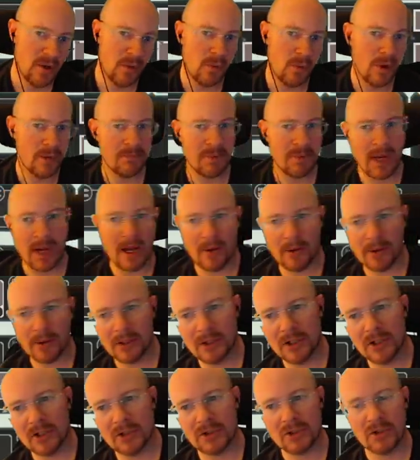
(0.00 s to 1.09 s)
One
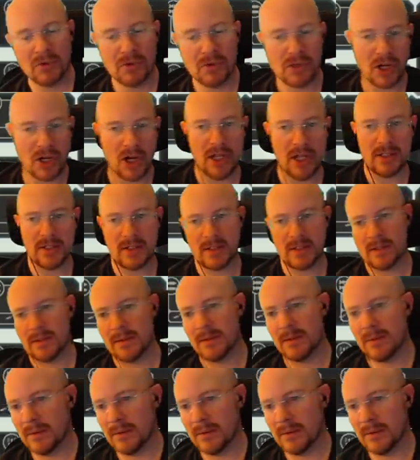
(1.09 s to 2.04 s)
power, two shots.